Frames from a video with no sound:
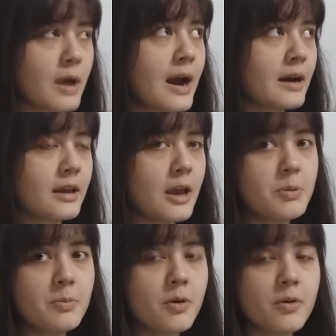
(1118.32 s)
are
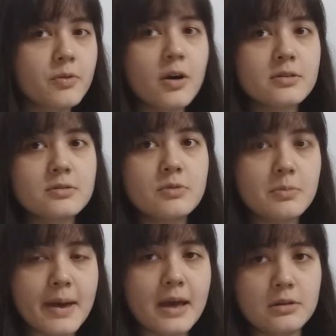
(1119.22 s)
capable of causing
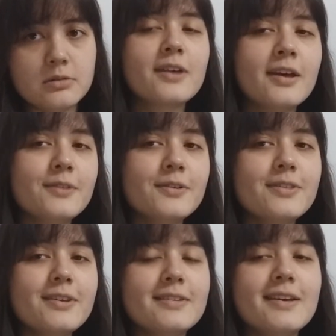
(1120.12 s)
rebellion. And one
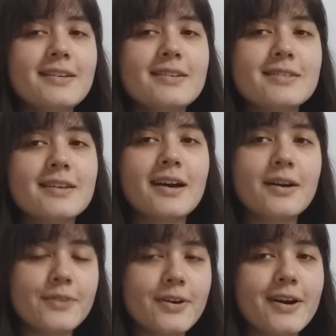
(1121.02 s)
thing that is
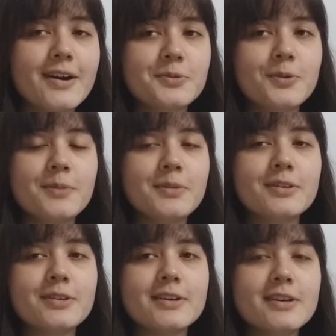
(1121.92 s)
a very
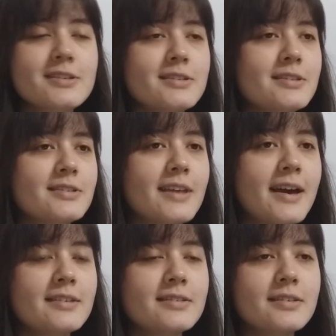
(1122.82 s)
heartwarming touch is
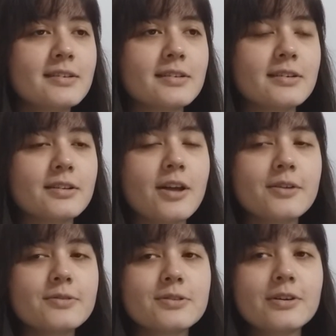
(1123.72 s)
that the
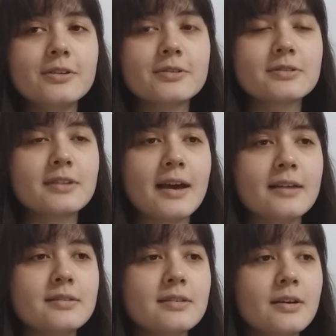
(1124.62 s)
love song
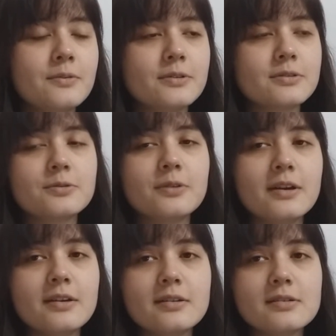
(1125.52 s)
that was
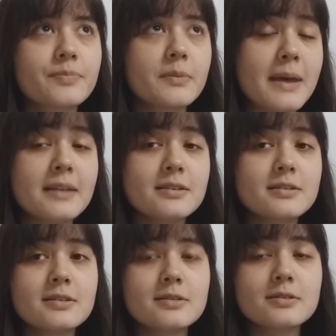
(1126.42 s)
created
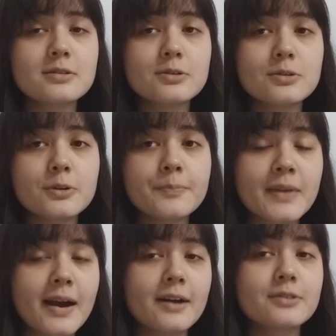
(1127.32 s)
manages to
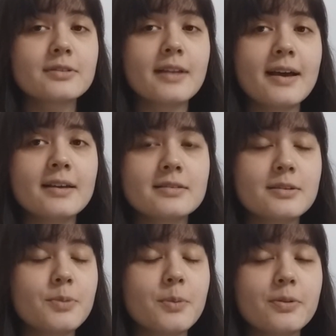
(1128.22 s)
outlast
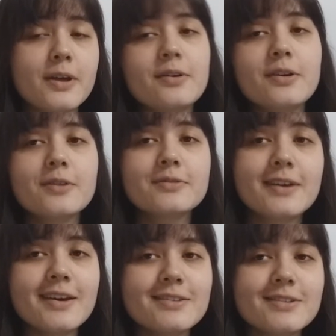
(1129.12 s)
the popularity of the
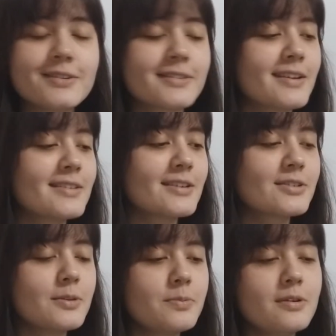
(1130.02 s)
hate song. That's
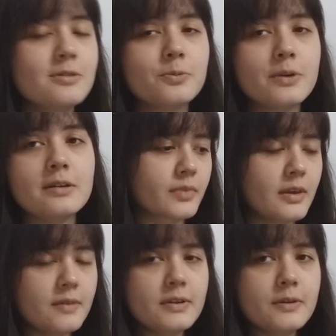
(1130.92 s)
actually pretty sweet.
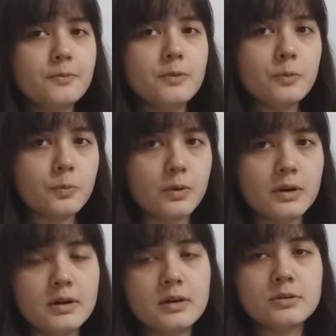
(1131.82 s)
Even if we
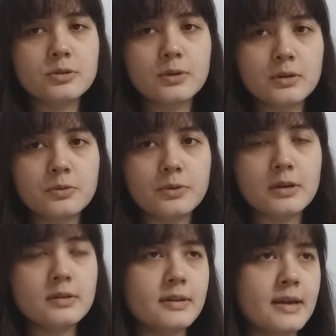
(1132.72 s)
were to
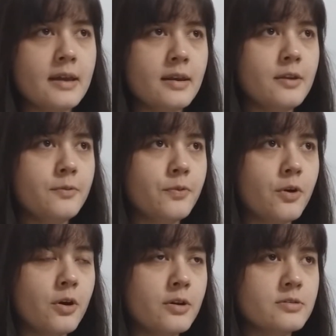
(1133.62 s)
agree that
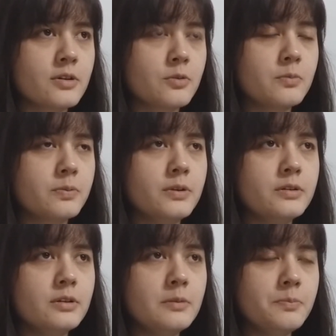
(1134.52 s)
1984 is a
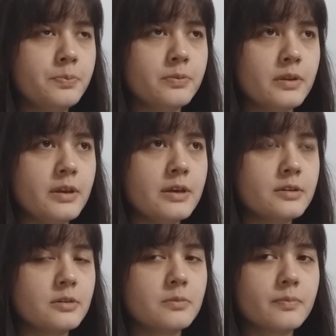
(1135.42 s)
completely
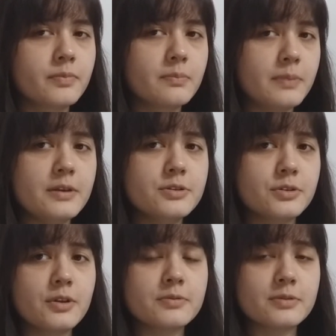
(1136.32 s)
bleak
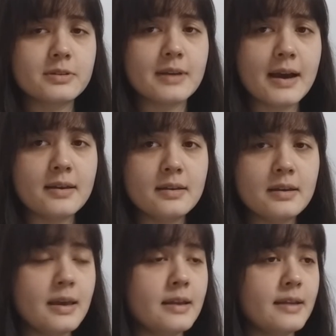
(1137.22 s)
depiction of
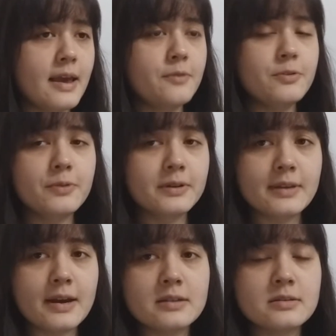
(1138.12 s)
society and everyone
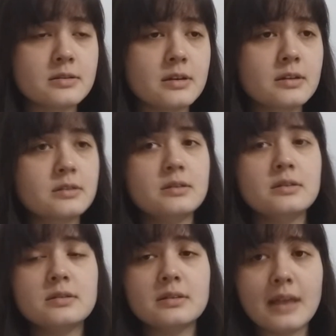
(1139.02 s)
there sucks and
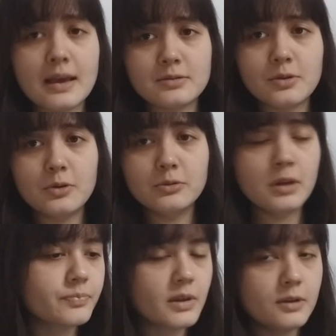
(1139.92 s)
is an
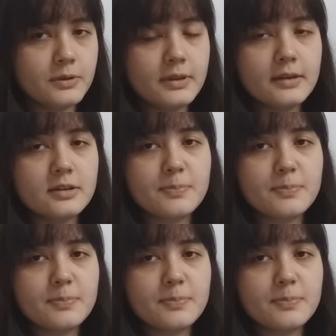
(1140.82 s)
asshole, and we take this